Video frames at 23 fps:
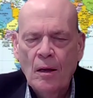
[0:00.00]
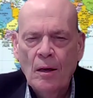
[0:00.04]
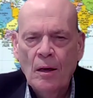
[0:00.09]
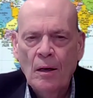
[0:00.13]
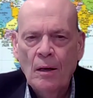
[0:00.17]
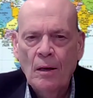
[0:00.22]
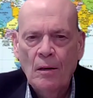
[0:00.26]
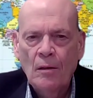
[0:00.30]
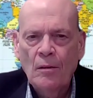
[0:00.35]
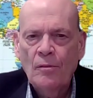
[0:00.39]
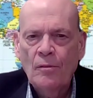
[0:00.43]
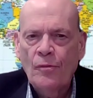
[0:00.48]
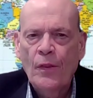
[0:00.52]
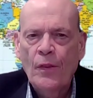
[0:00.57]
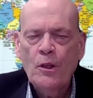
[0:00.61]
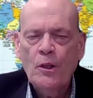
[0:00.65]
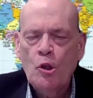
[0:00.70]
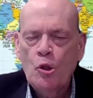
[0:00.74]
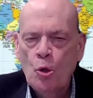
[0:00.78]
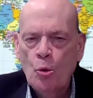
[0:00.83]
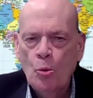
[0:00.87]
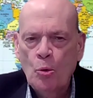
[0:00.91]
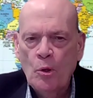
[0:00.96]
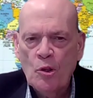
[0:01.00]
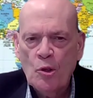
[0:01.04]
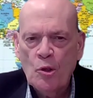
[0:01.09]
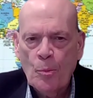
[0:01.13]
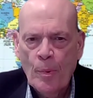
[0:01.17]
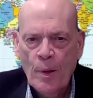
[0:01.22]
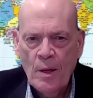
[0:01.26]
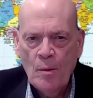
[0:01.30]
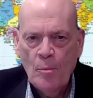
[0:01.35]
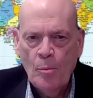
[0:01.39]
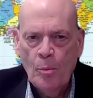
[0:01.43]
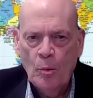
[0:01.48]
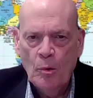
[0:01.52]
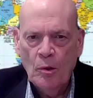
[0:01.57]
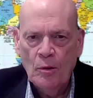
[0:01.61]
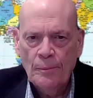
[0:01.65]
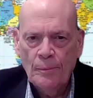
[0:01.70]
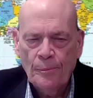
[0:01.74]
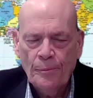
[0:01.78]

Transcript: of the Jewish people.